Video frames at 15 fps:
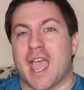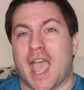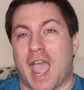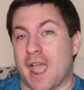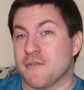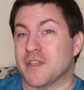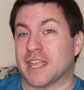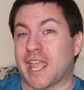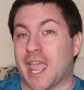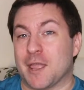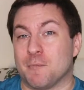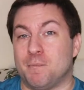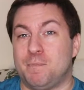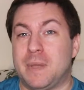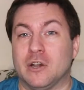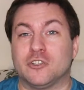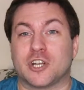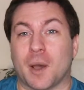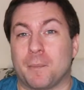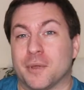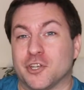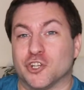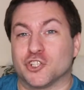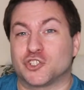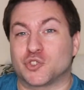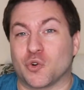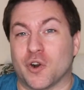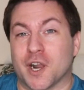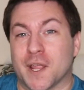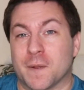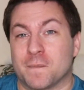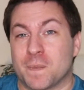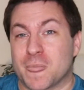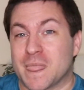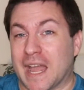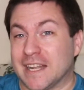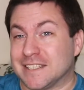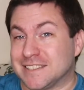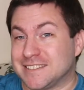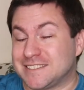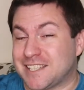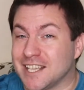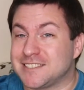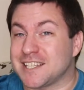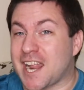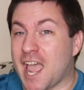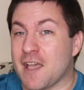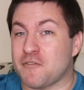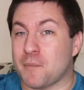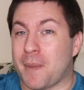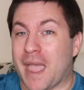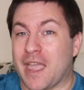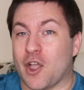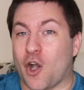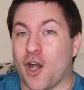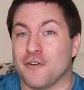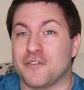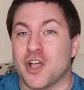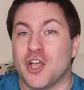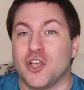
having a build-up in your story that doesn't have a payoff.